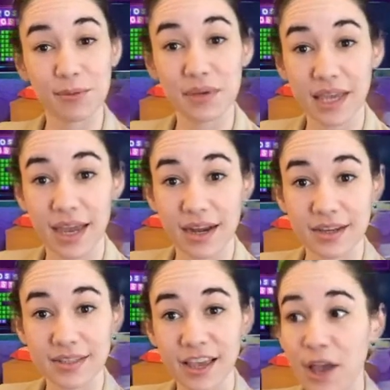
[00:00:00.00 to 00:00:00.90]

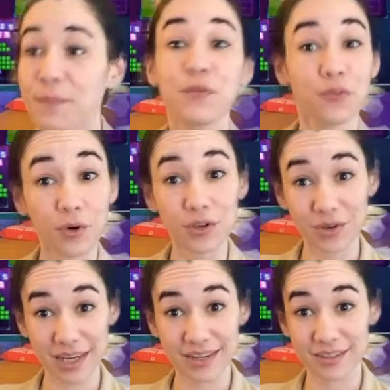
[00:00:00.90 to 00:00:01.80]
mechanics before you
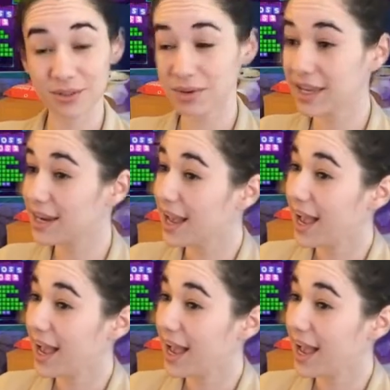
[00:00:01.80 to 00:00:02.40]
get into it.